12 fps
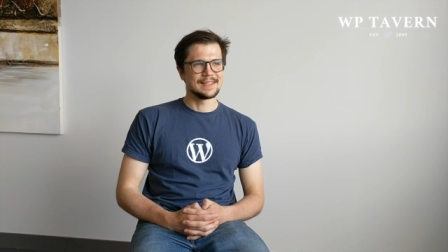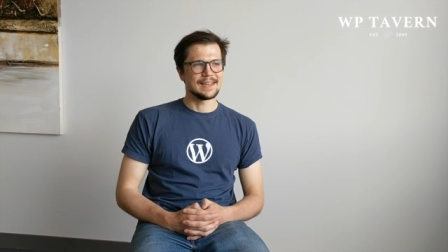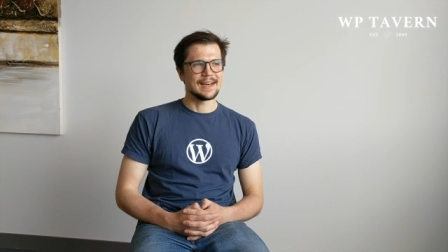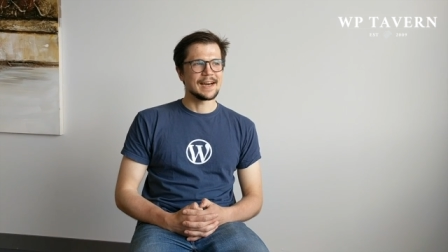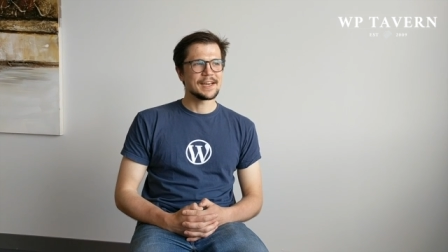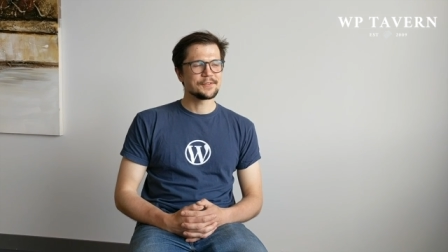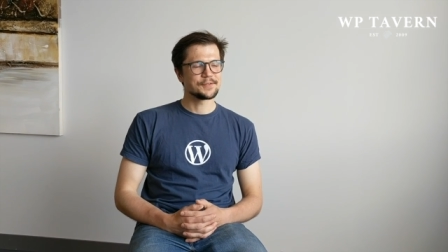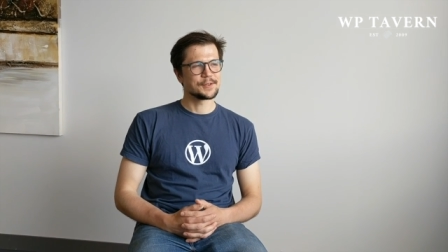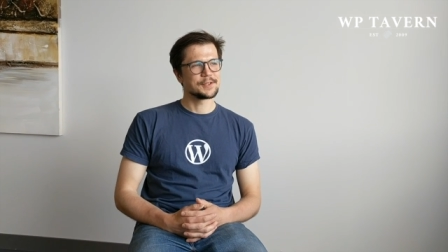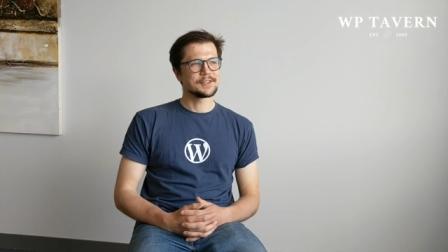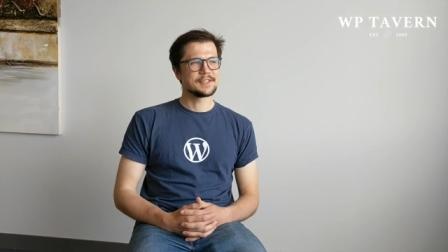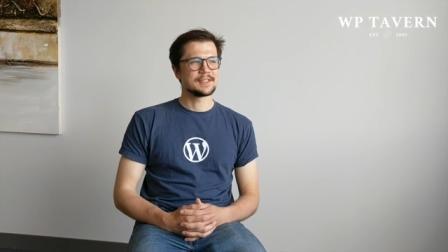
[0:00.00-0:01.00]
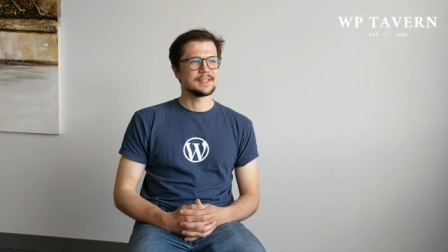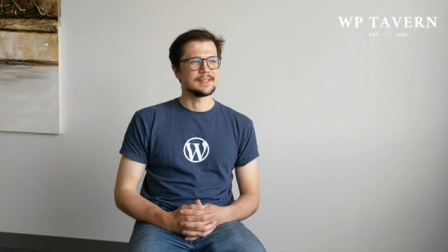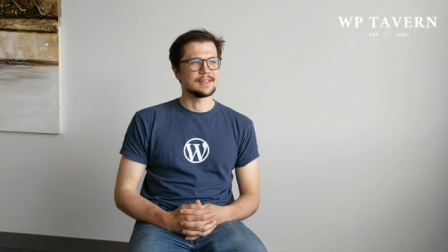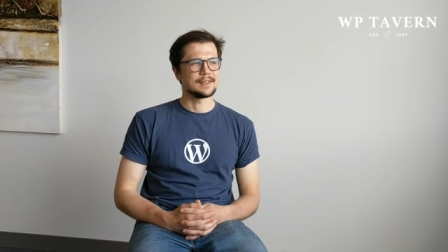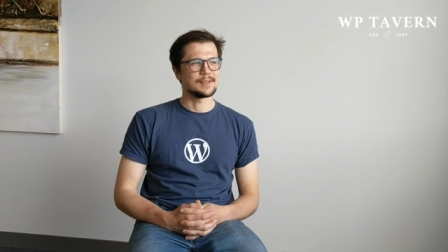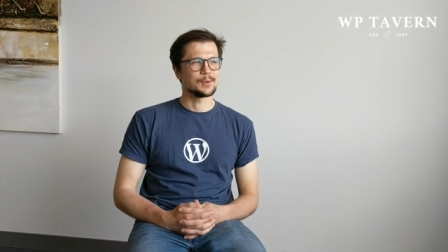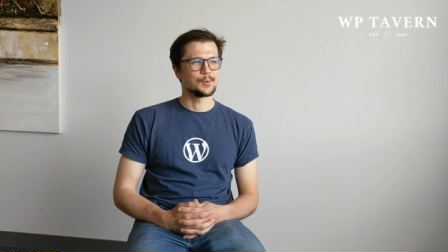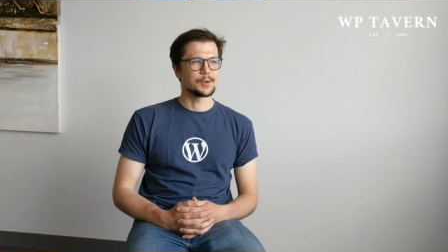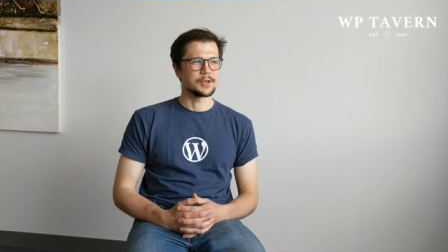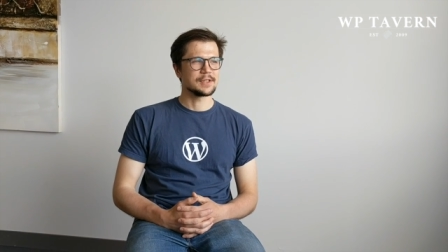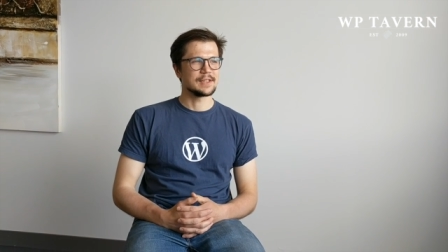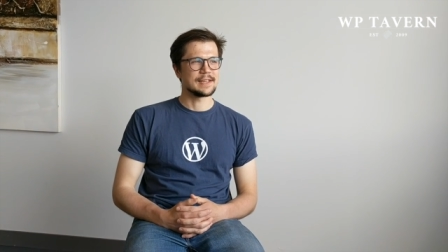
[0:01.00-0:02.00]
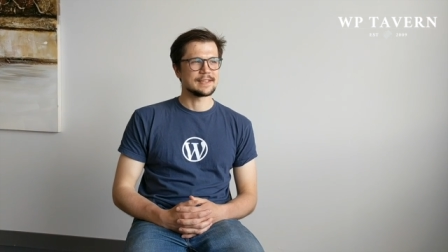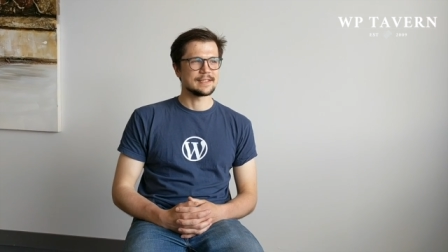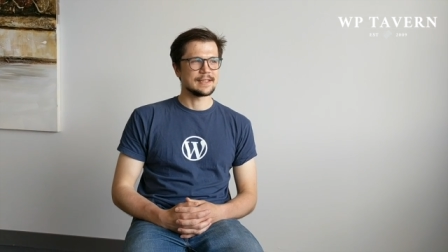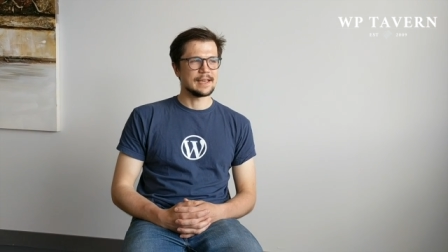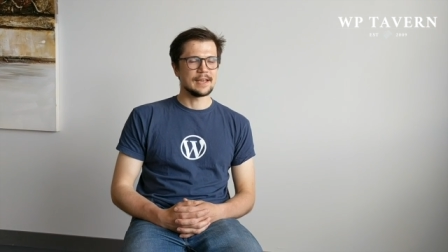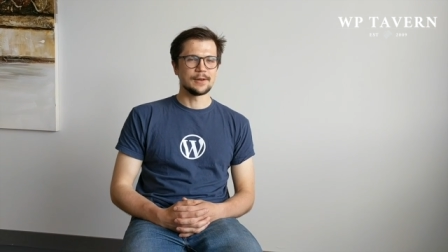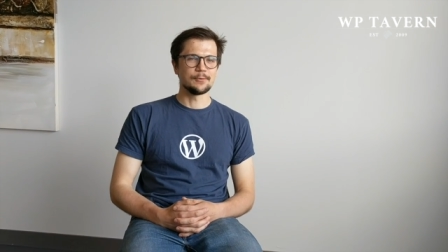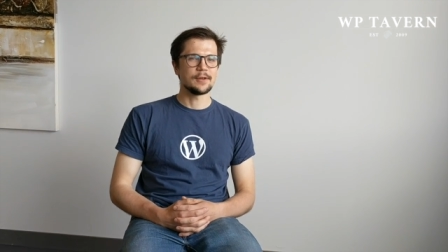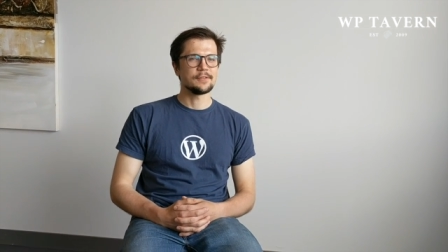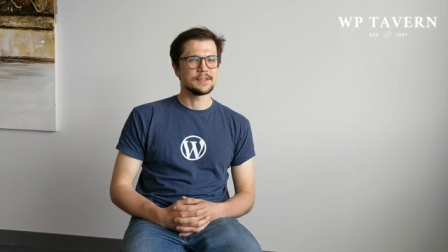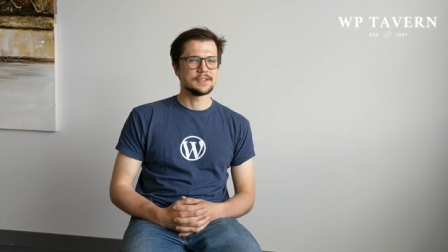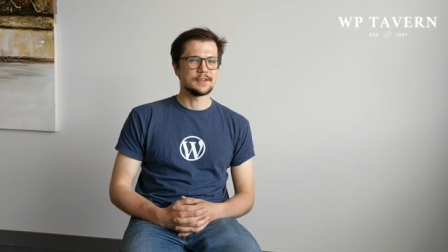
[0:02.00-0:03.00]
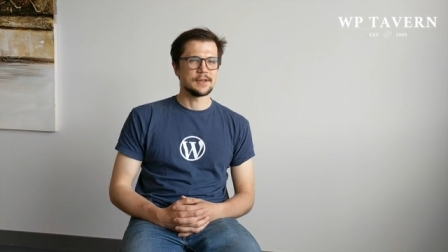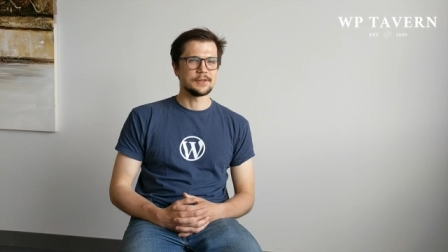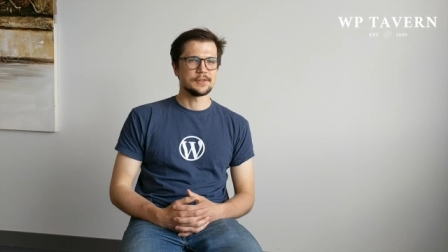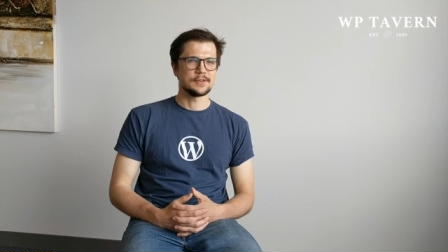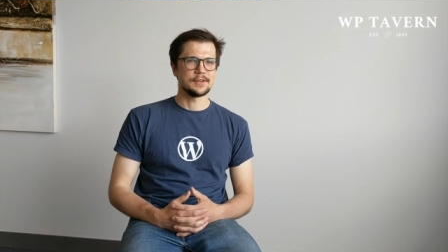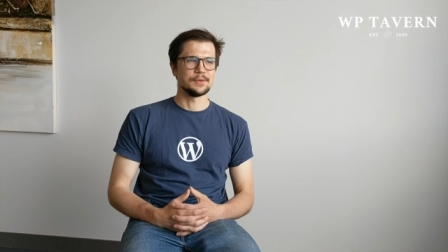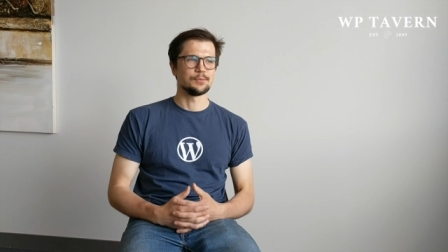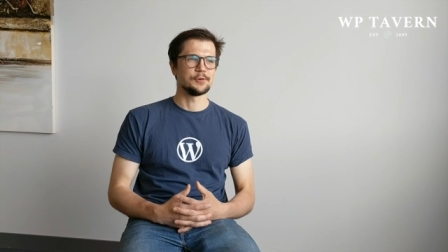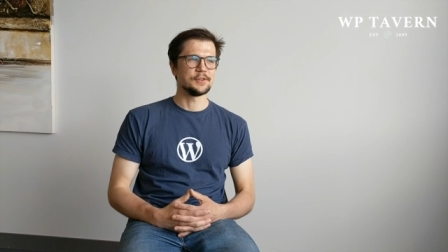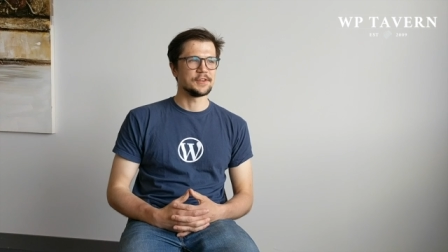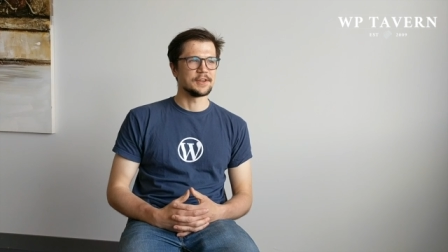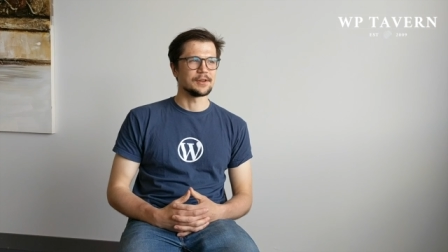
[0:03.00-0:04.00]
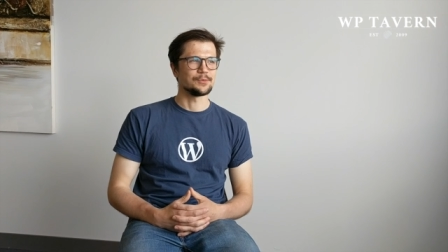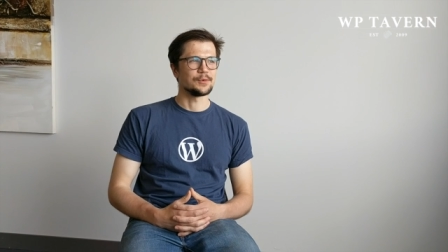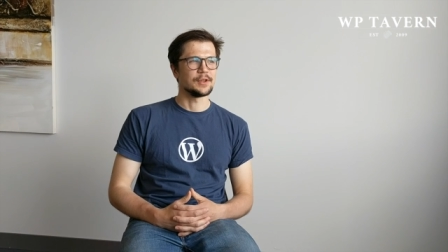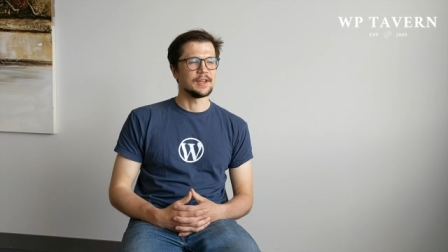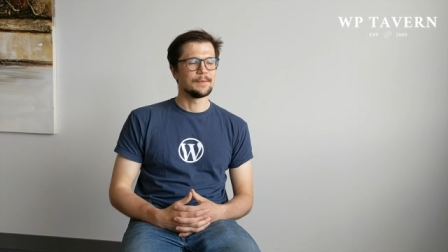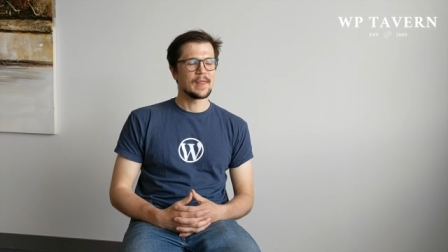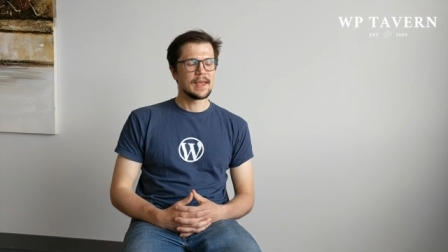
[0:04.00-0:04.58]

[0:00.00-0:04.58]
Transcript: I first worked as a graphic designer in a printing company,